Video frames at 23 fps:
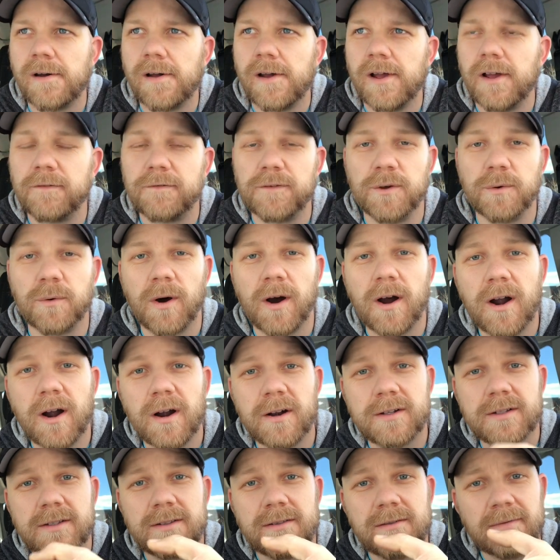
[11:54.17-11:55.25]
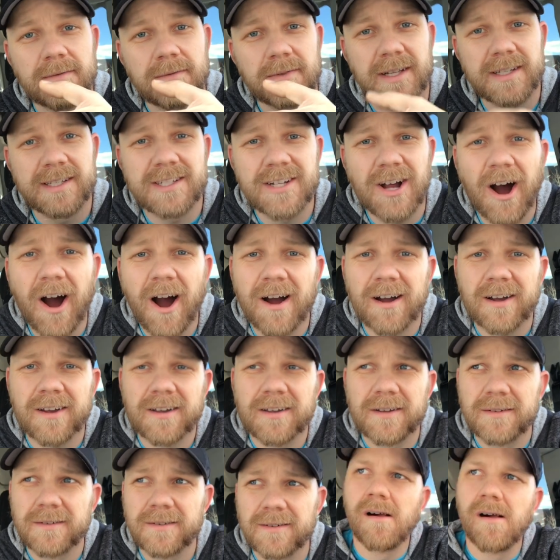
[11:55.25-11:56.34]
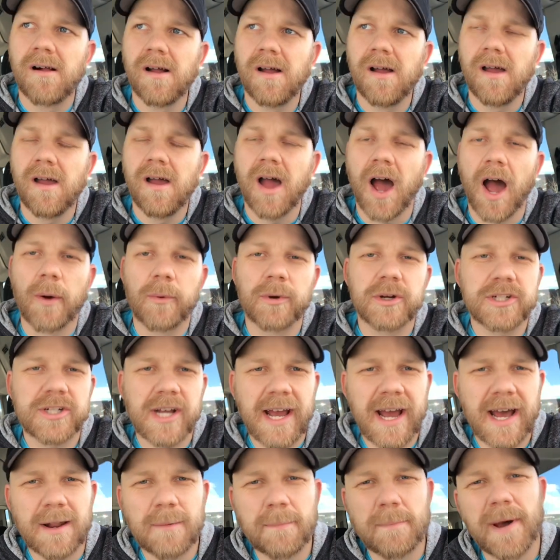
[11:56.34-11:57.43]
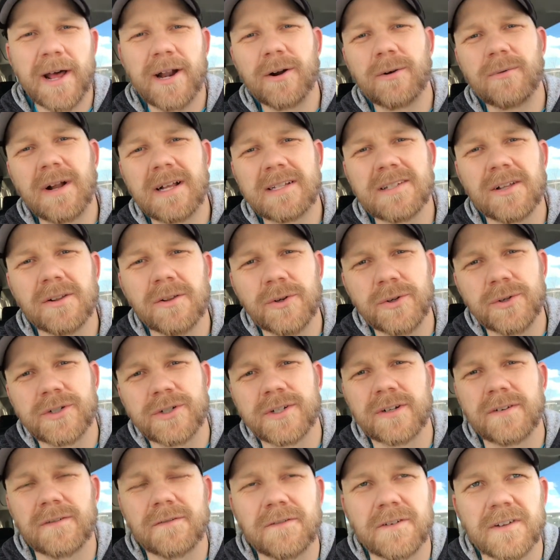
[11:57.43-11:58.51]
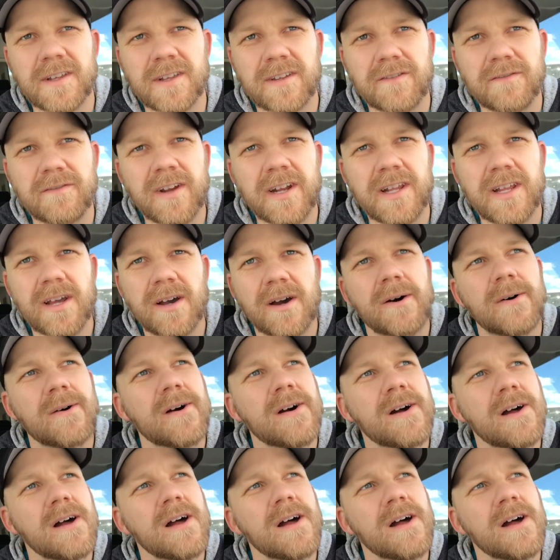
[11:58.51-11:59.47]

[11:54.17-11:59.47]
If you are, Let's talk. I wish I had a better resolution for this video.